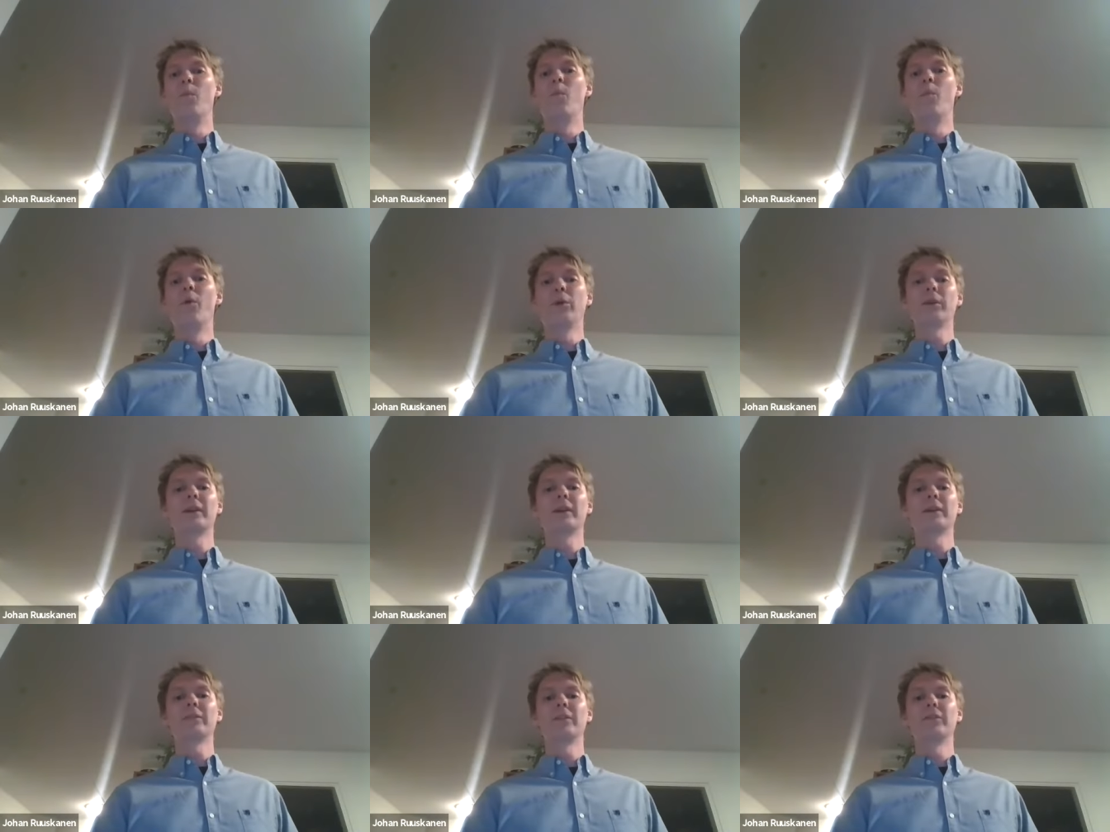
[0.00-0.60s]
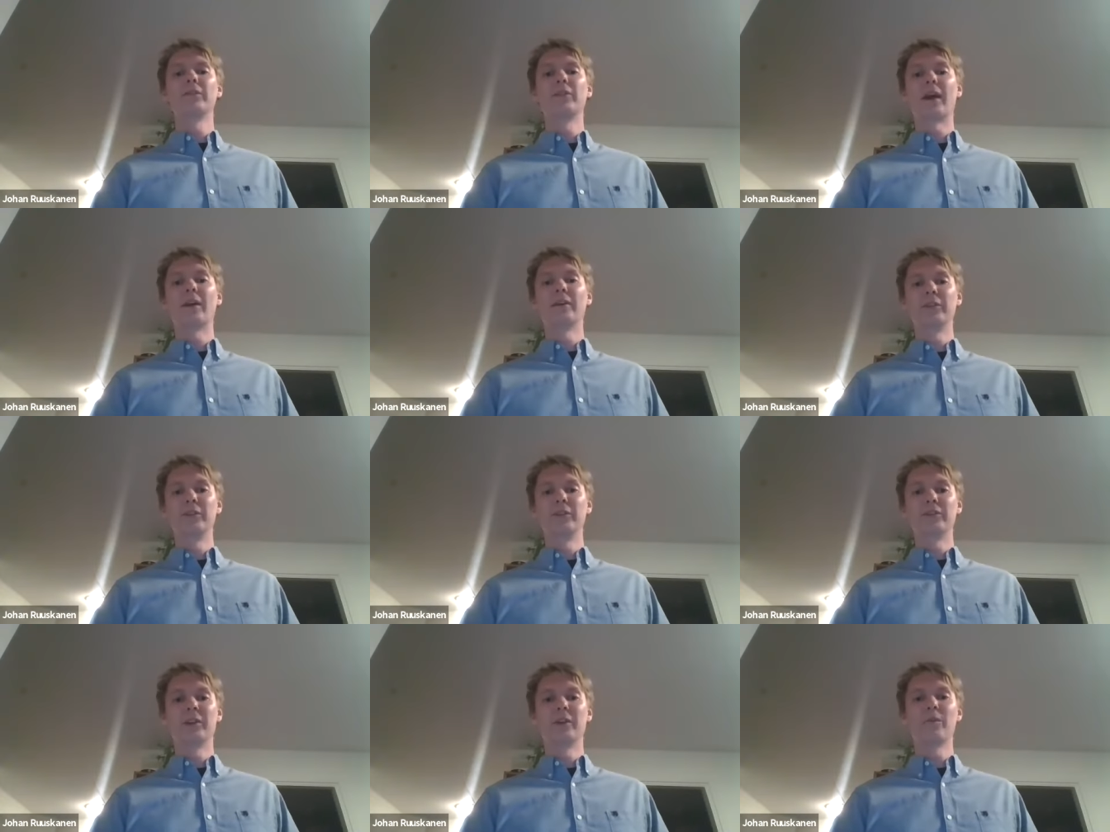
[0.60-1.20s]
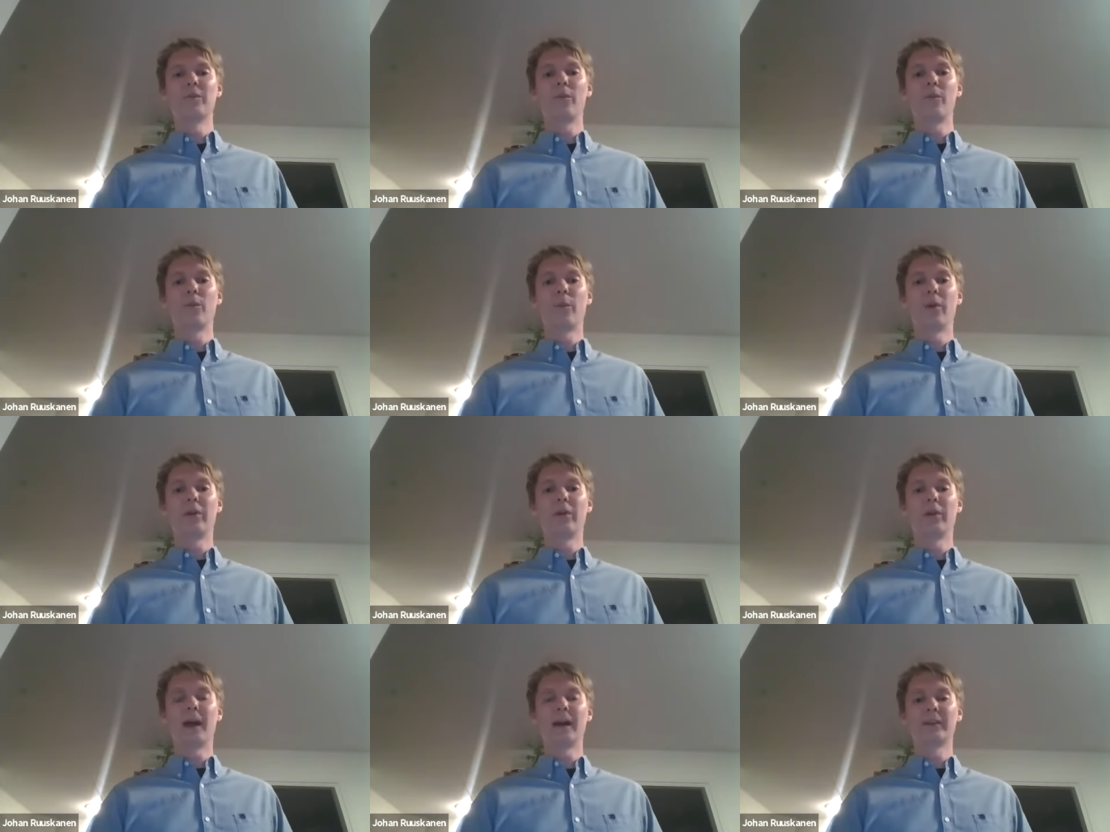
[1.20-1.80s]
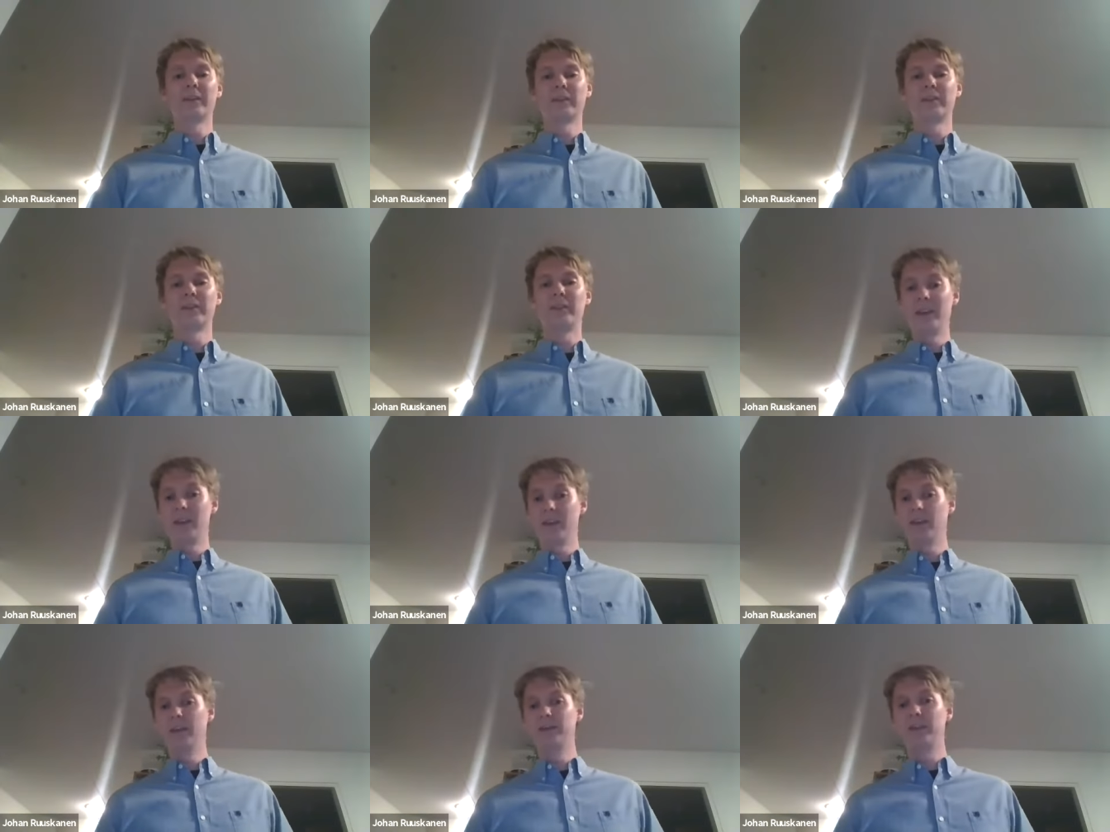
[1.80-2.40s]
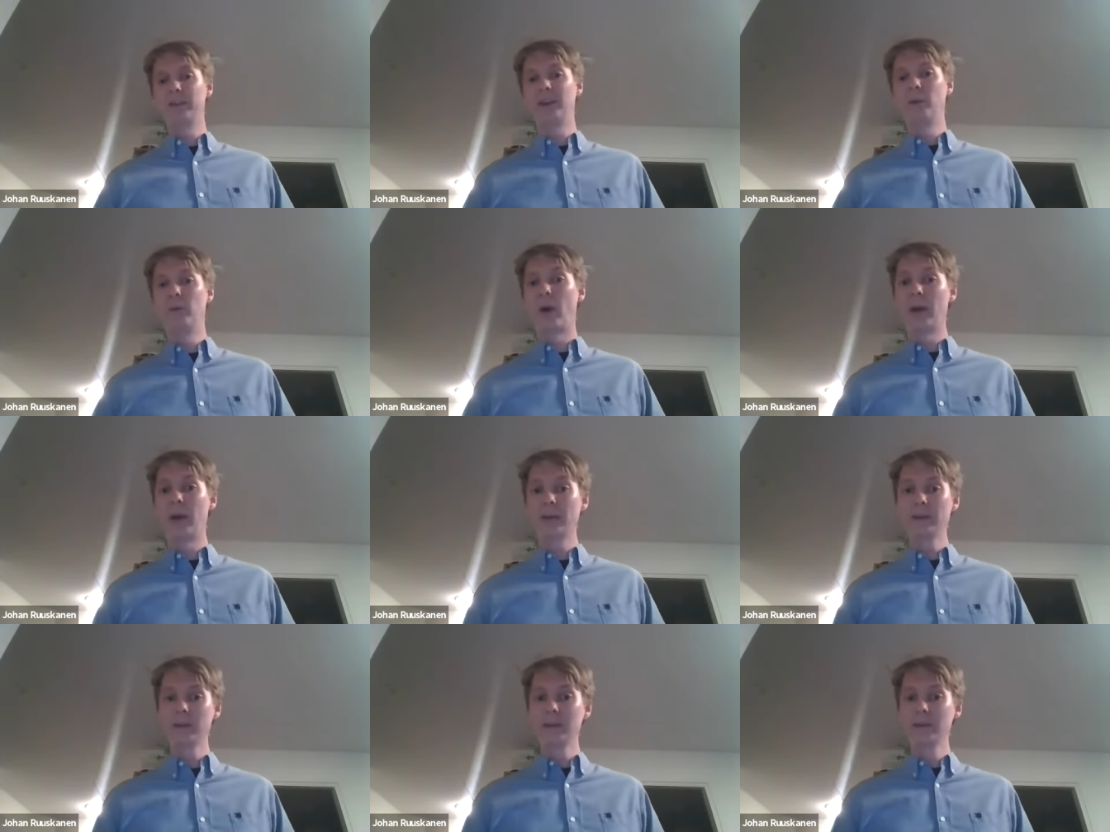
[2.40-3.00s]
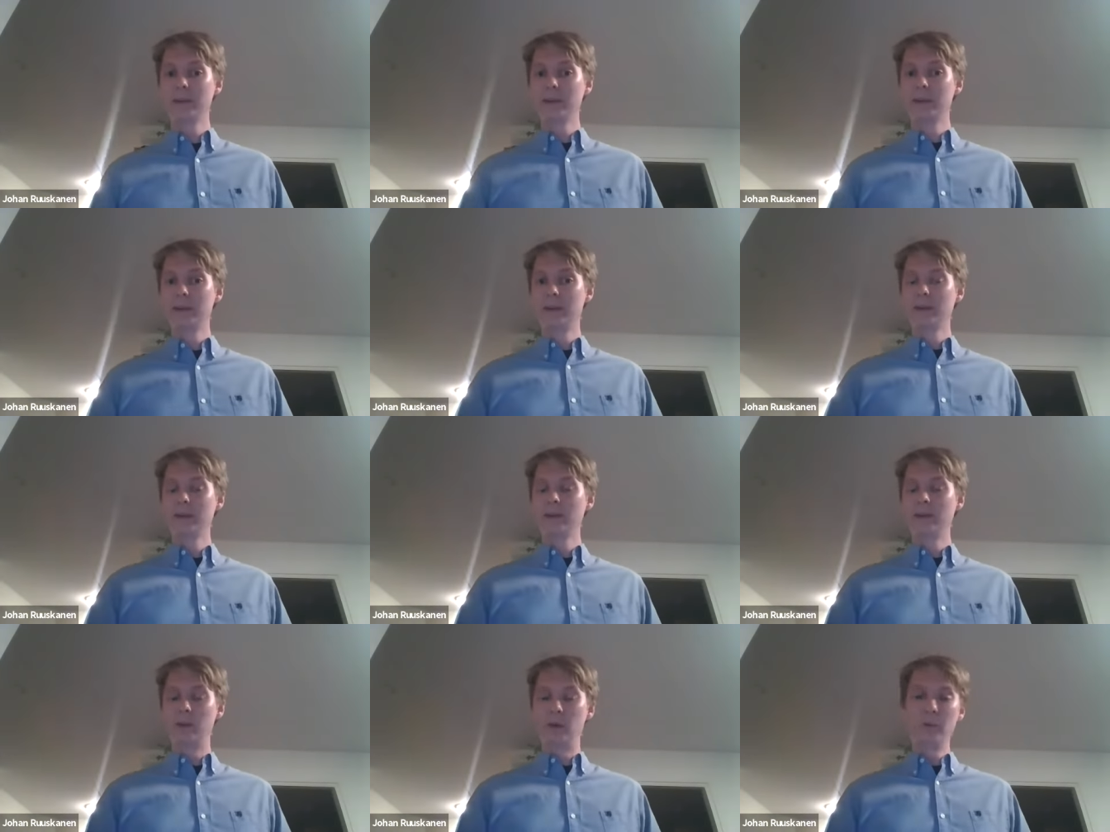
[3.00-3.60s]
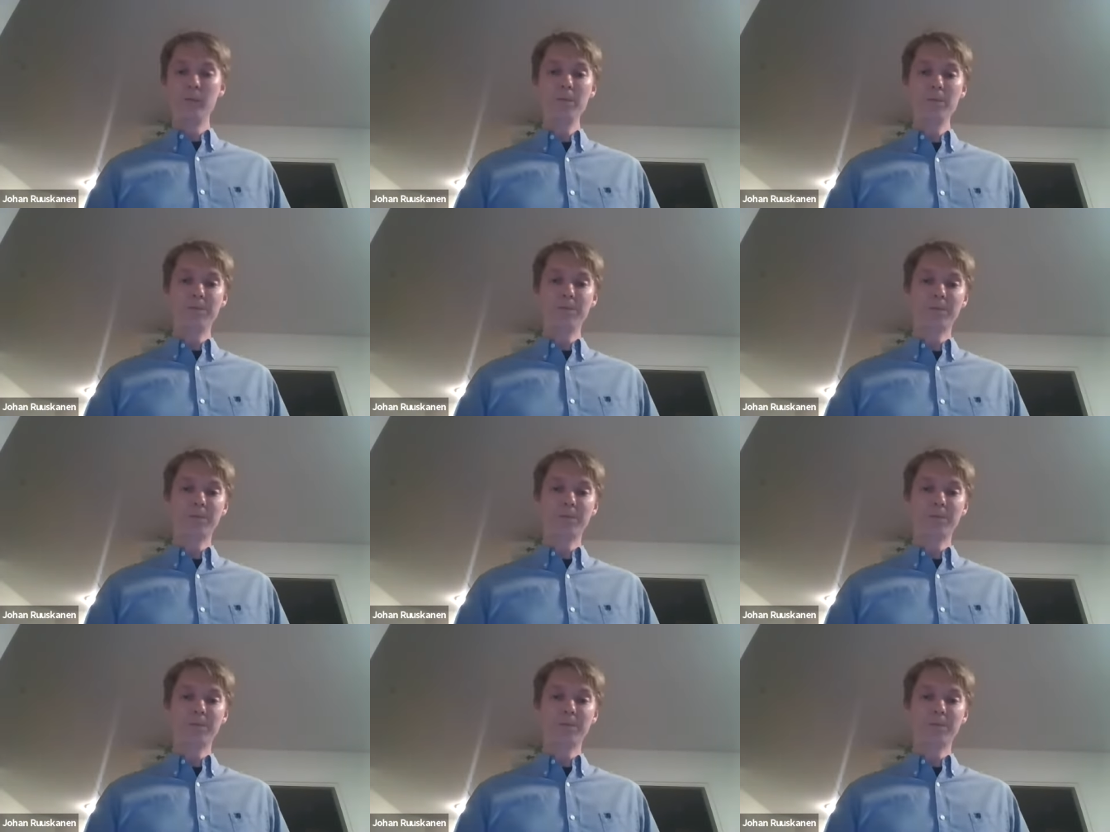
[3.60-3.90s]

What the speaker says: model this entire system as a single GD1 queue,